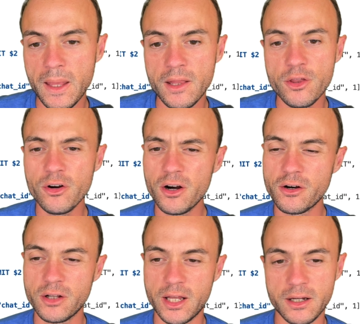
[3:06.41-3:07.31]
There are
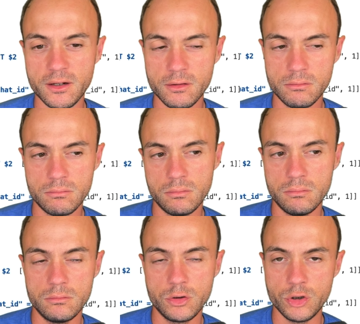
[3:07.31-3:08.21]

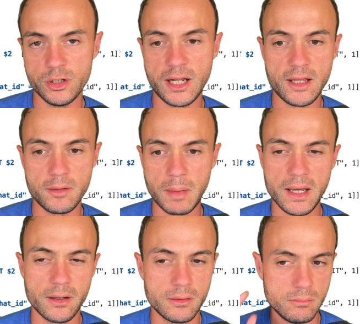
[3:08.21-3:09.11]
good and
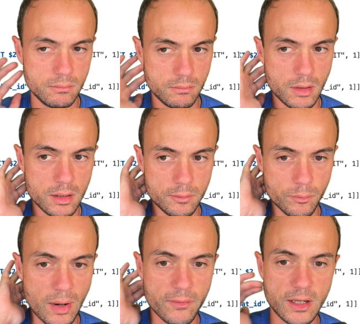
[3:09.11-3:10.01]
bad
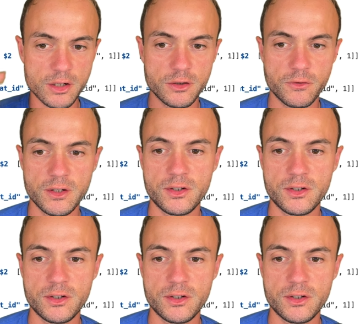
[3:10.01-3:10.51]
ramifications for this.